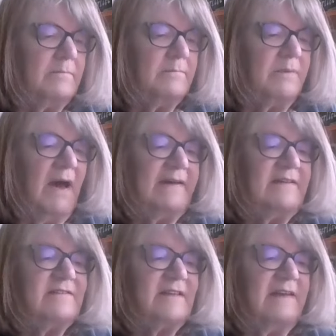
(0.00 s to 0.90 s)
Pie
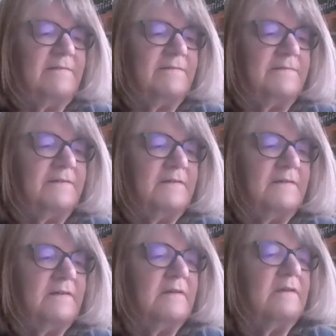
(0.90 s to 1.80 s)
Safe,
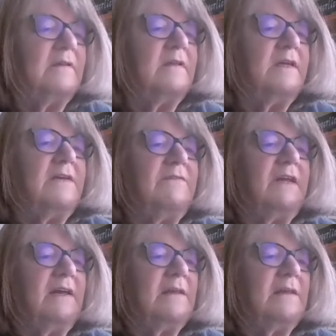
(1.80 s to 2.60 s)
Evening on the